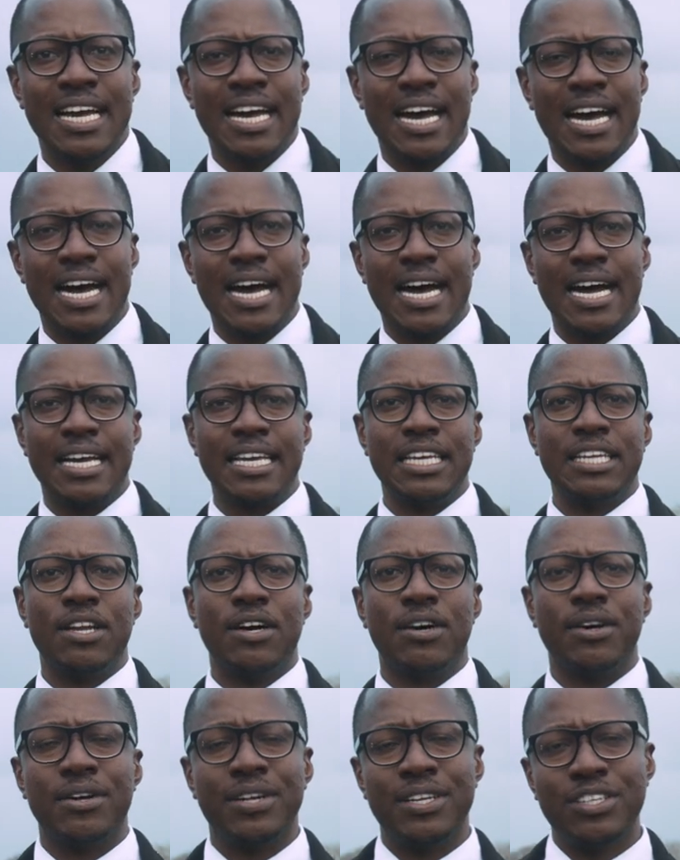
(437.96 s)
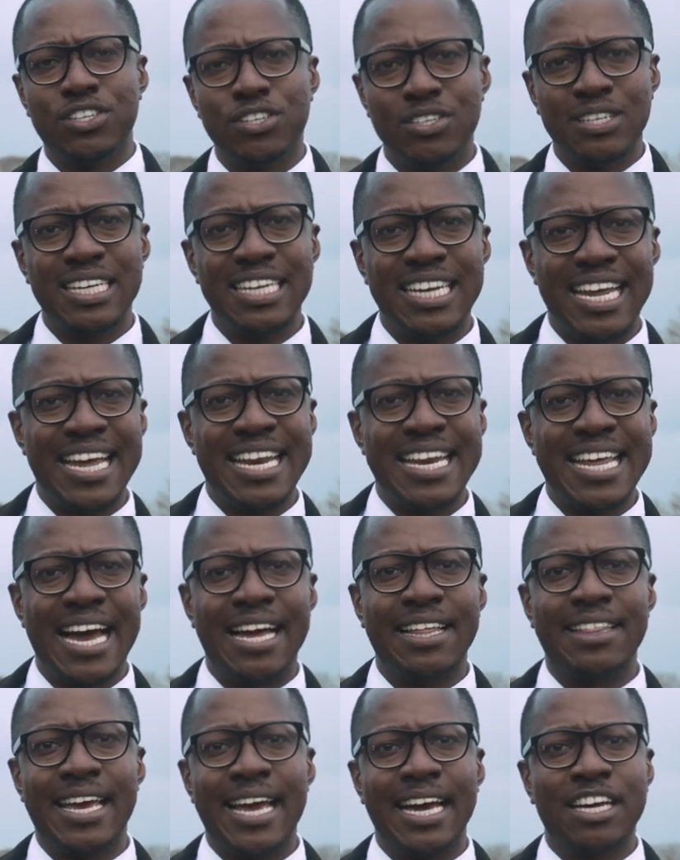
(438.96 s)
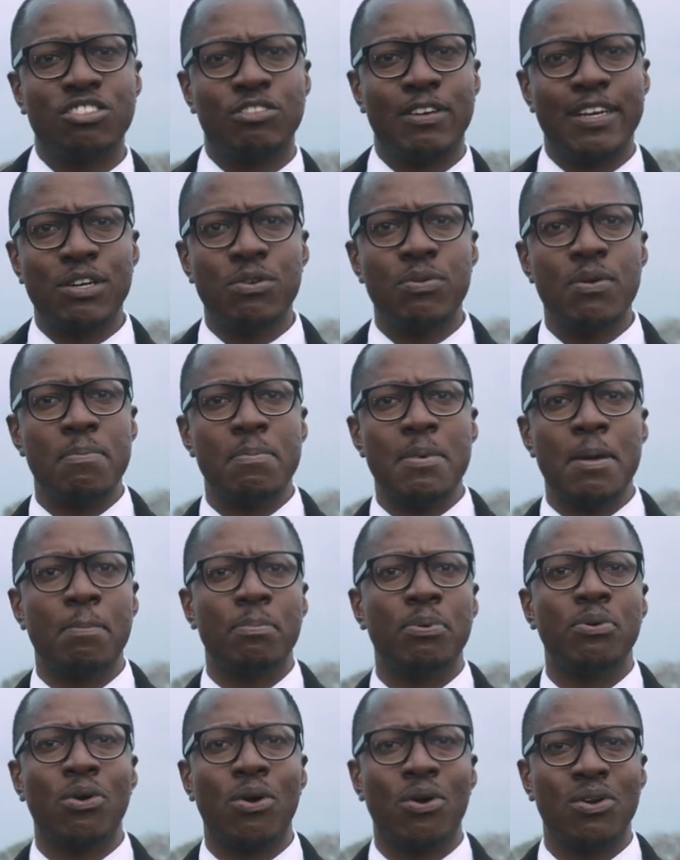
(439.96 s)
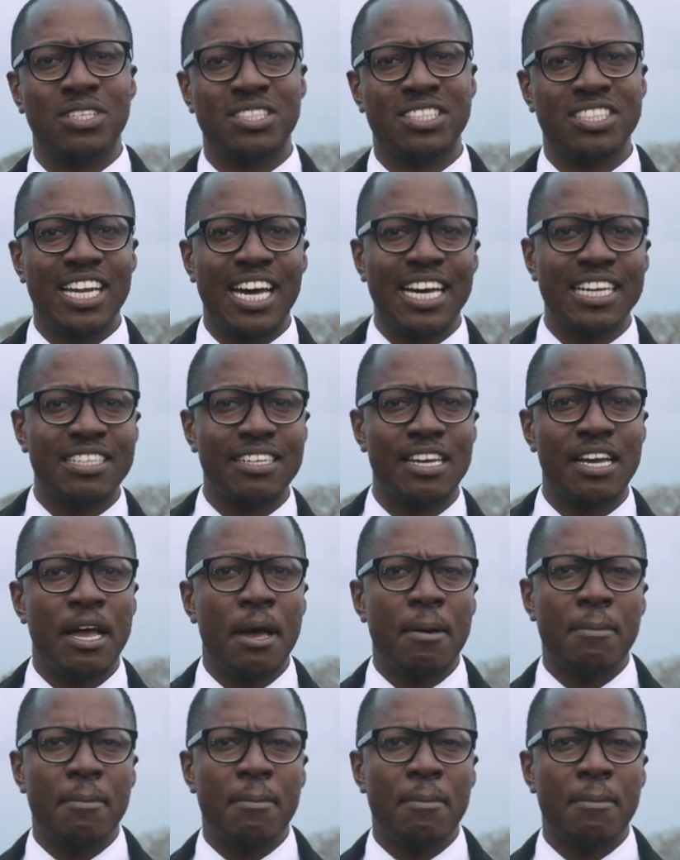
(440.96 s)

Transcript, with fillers: uh, you know, do you need any other extra equipment put on site?